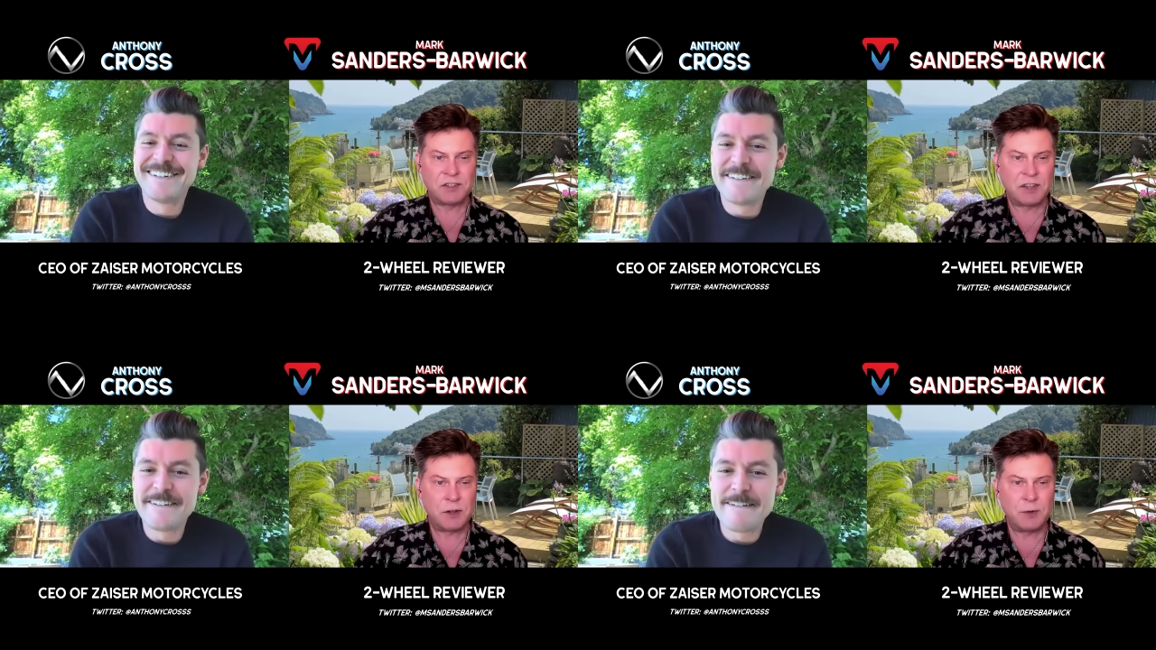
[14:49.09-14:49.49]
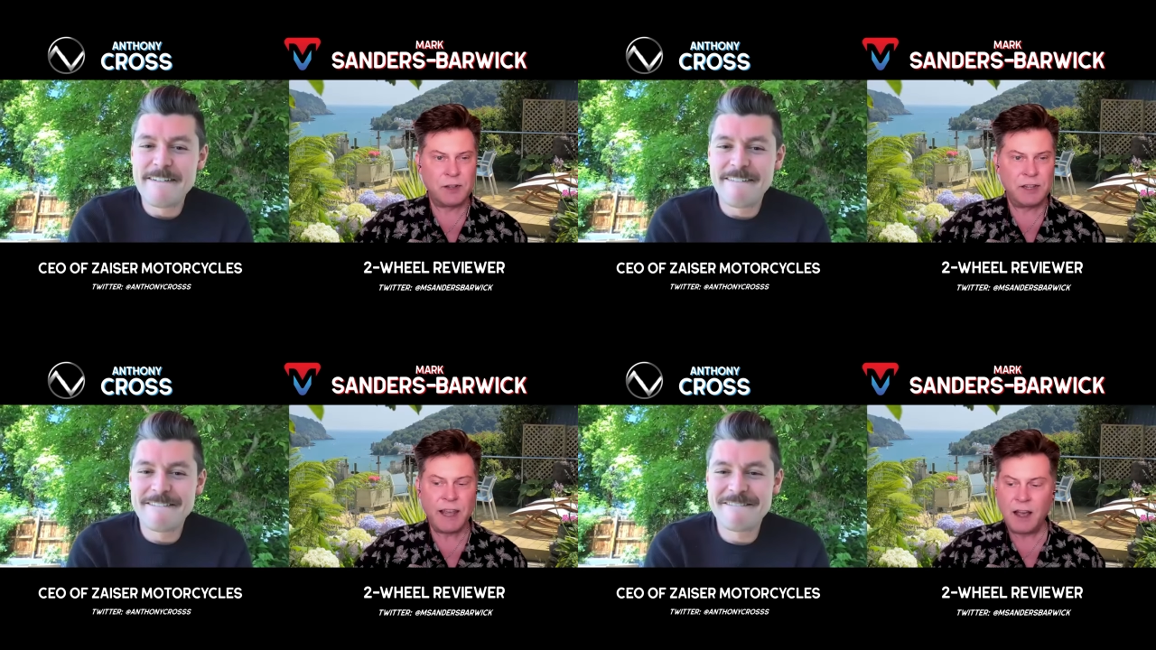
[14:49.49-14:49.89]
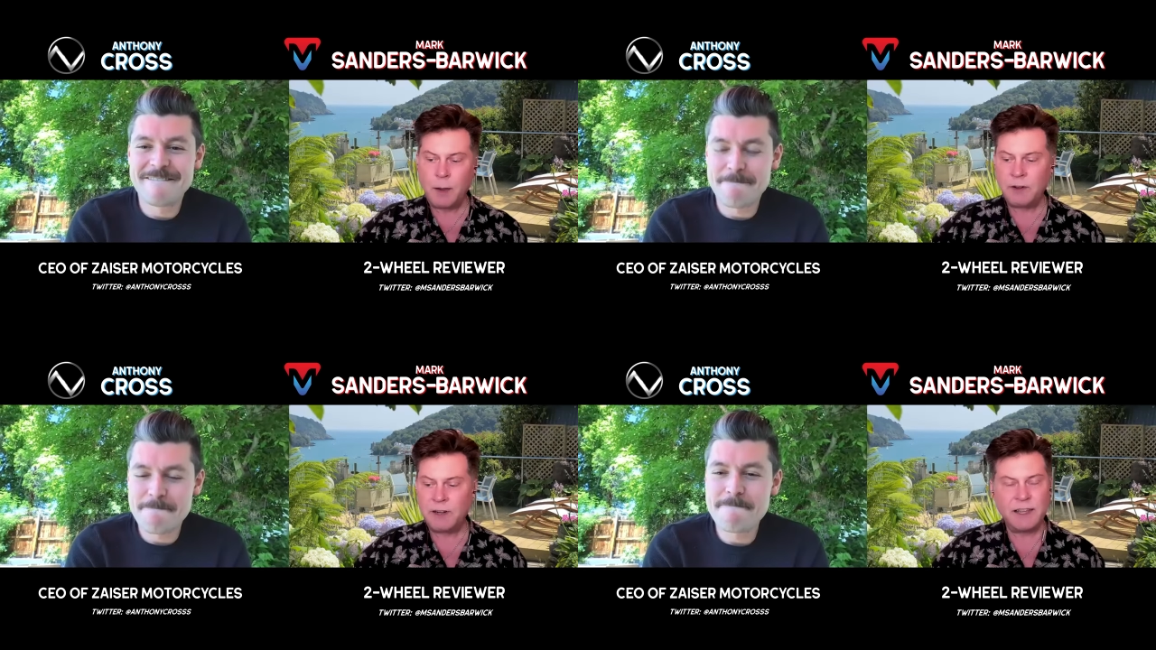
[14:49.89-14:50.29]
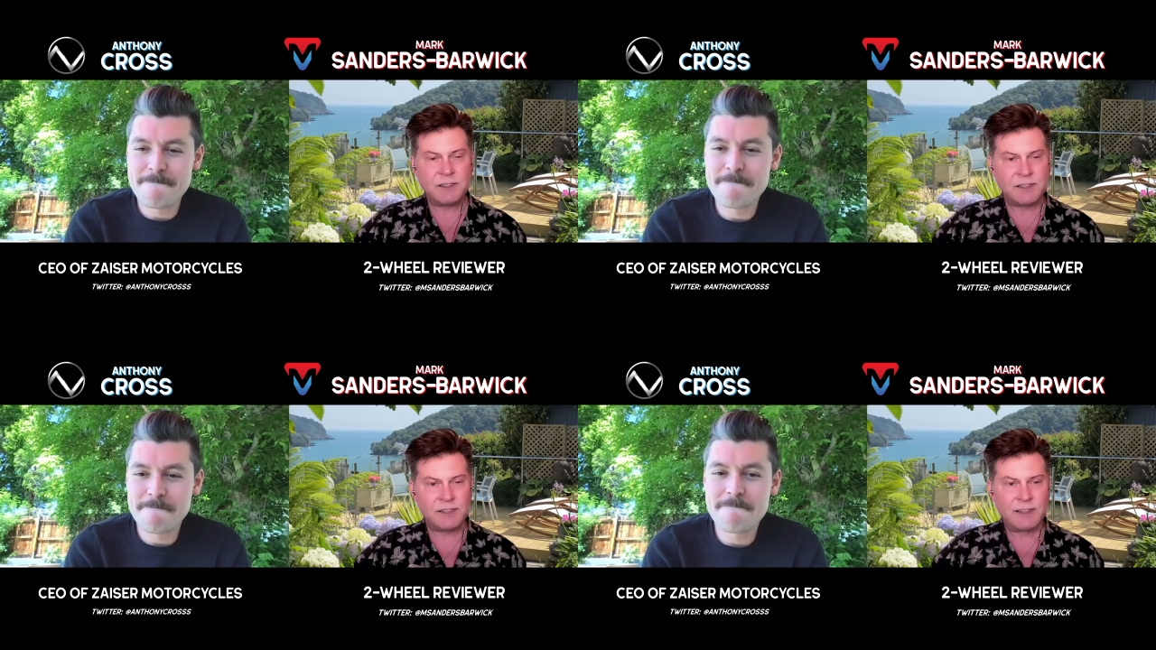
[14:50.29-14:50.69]
Speaker 1: So yeah, I mean,
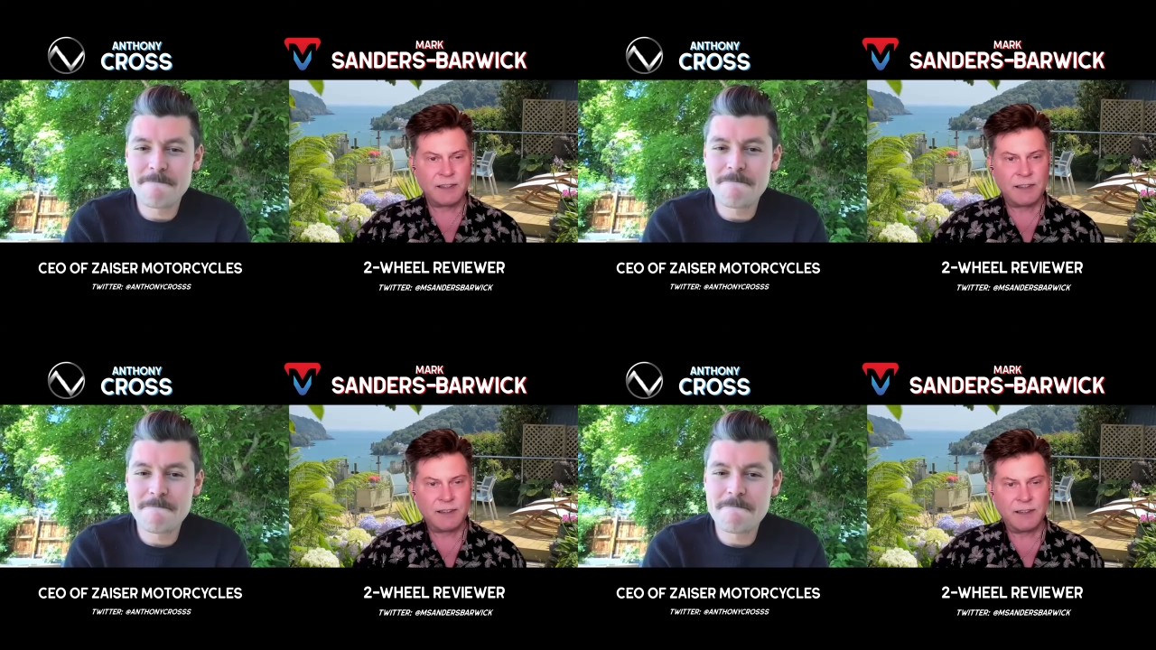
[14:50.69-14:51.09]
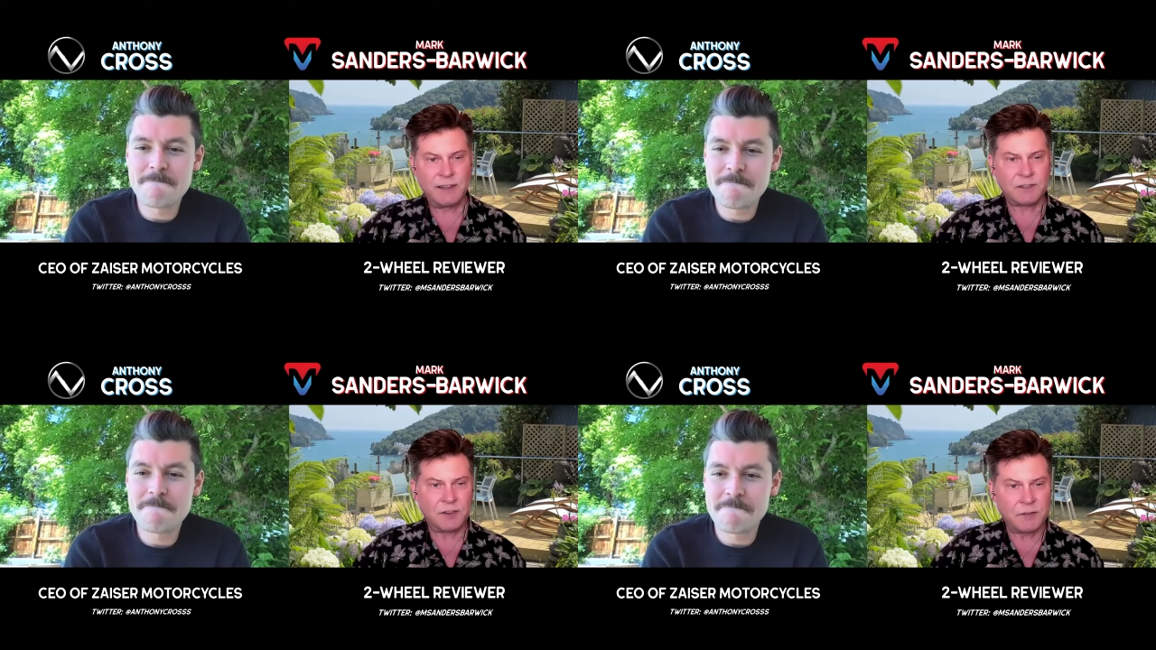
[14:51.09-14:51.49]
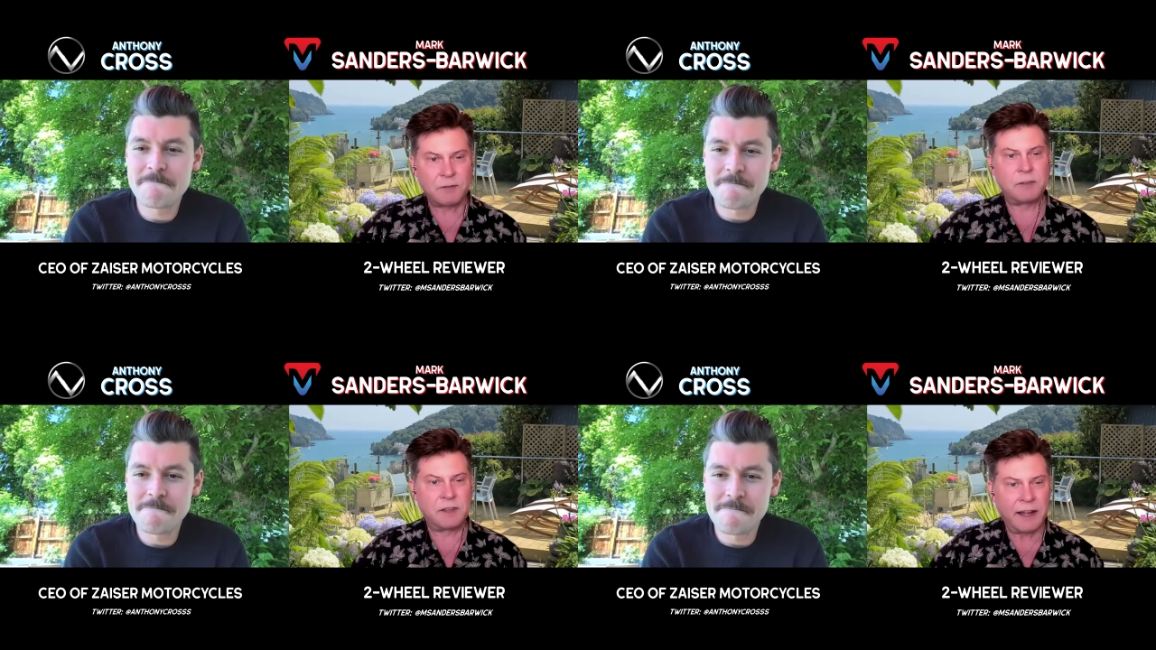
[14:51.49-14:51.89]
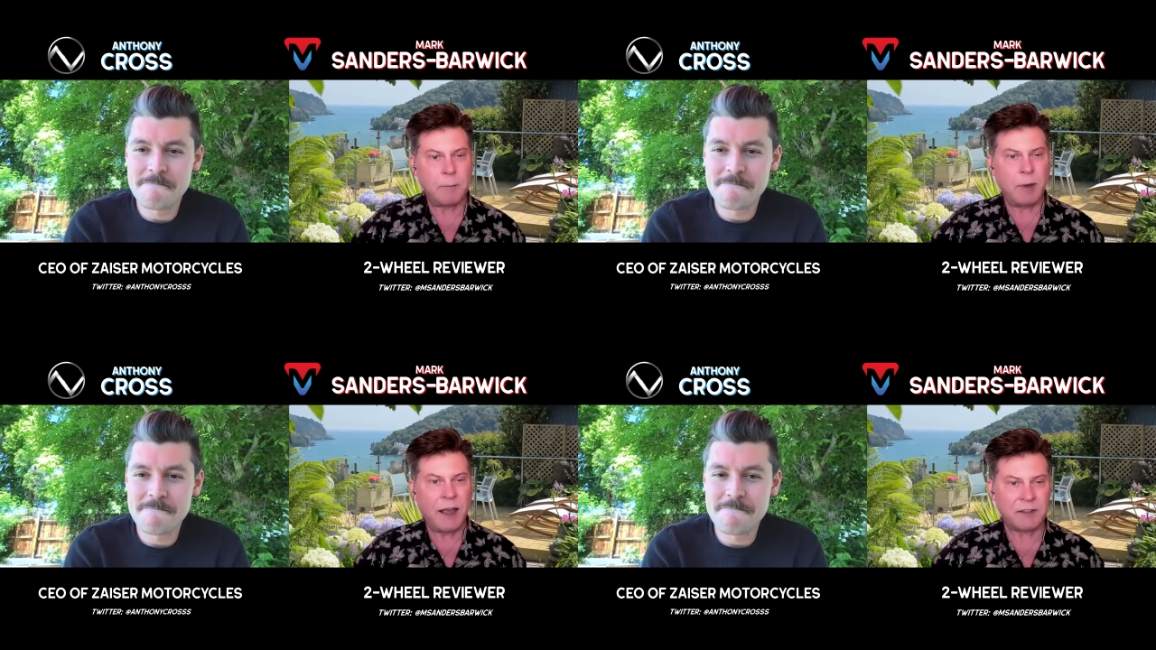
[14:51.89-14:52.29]
it's it's kind of
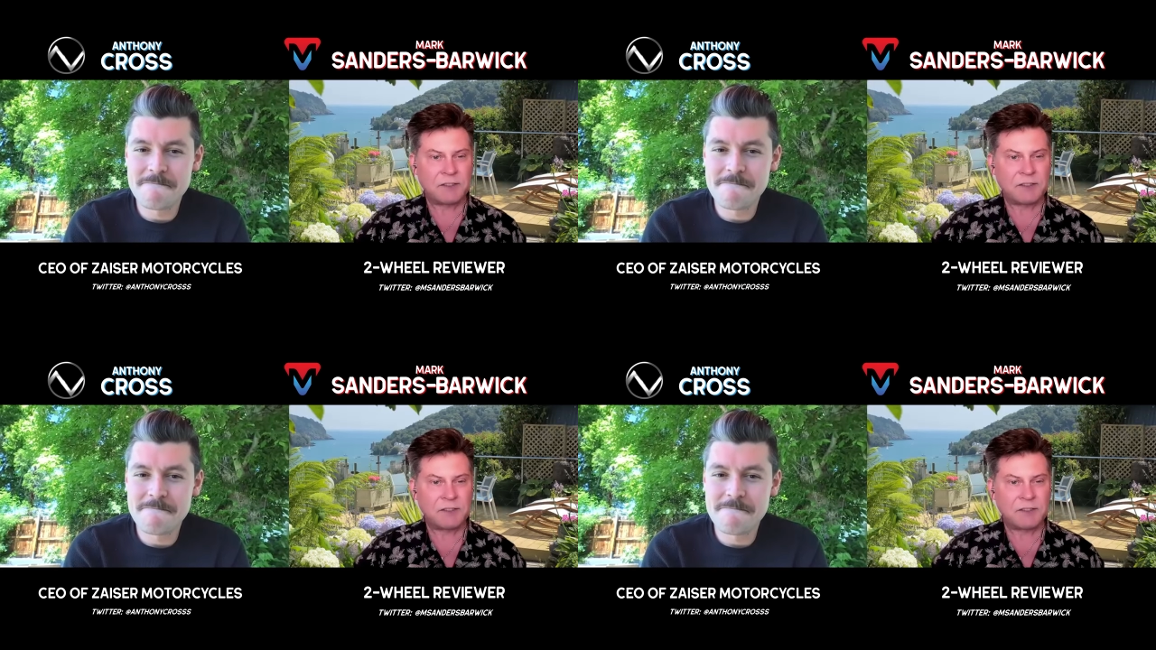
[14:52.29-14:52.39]
getting back to